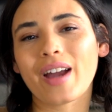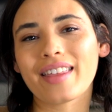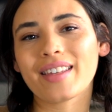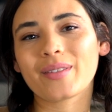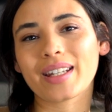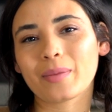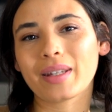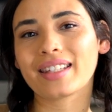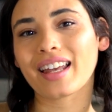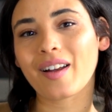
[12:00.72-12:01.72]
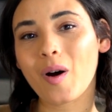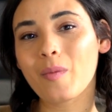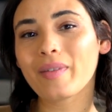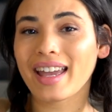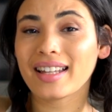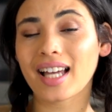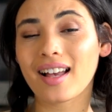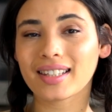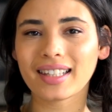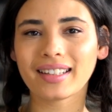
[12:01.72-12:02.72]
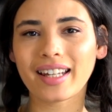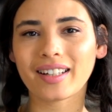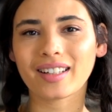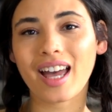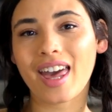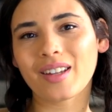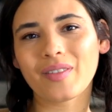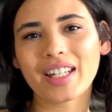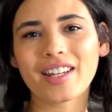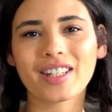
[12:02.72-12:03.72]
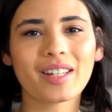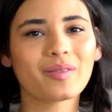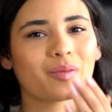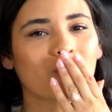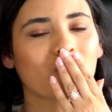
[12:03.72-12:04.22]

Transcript: try these recipes at home, and I'll see you later. Arrivederci.